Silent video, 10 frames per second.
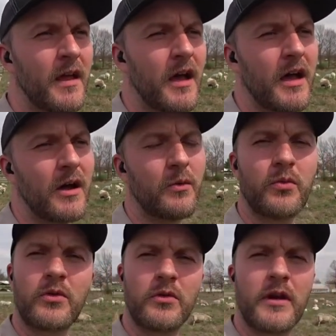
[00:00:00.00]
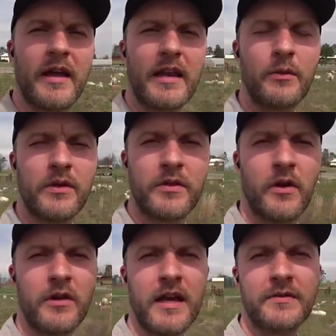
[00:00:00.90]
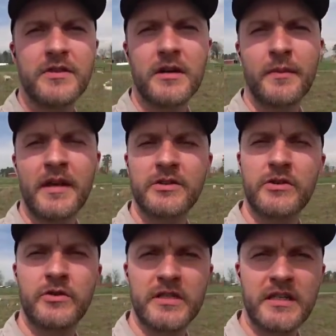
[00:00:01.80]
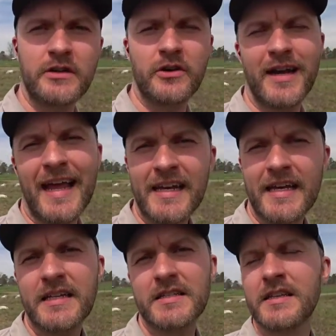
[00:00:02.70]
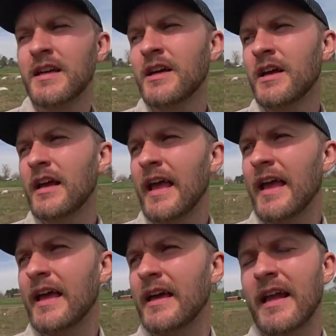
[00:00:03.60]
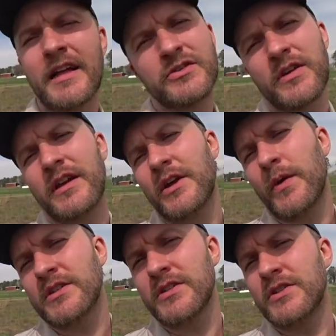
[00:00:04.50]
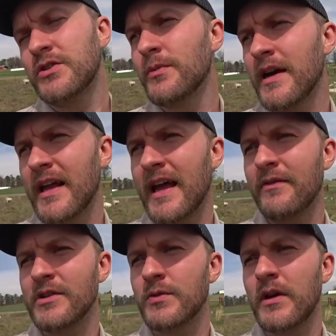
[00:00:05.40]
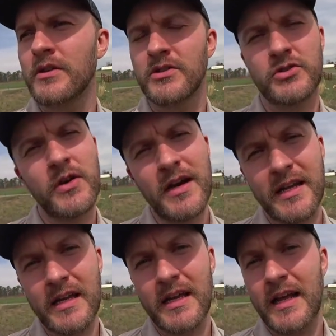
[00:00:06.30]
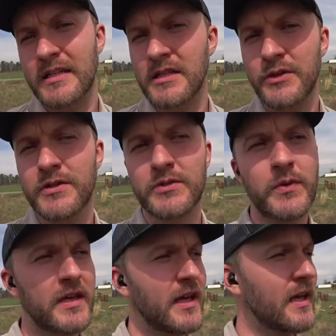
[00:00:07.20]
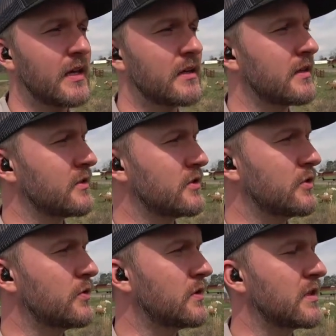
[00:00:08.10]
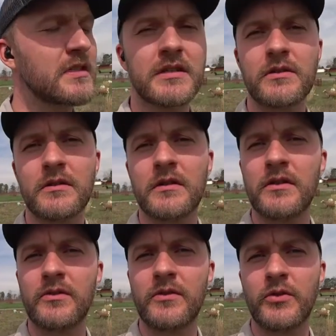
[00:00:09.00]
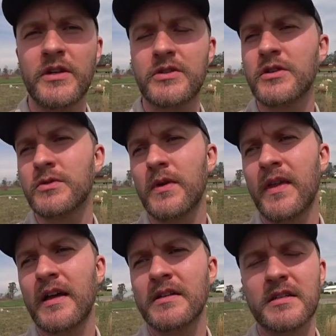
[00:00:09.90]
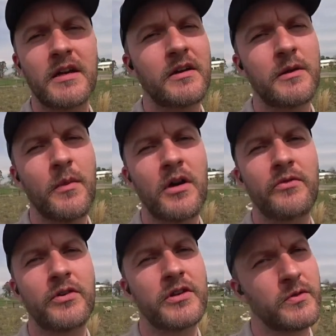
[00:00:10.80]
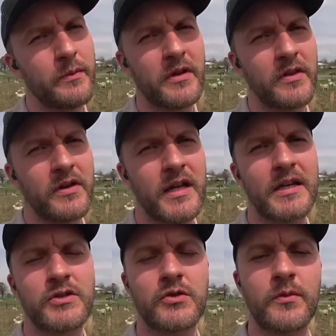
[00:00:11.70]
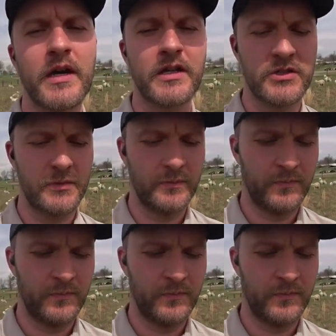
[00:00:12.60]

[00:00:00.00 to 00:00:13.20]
We're hanging out with our livestock manager, Christine Hernandez, and answering any questions you might have as well, and just trying to get as close as we can to these little creatures without scaring them off or disrupting their day too much.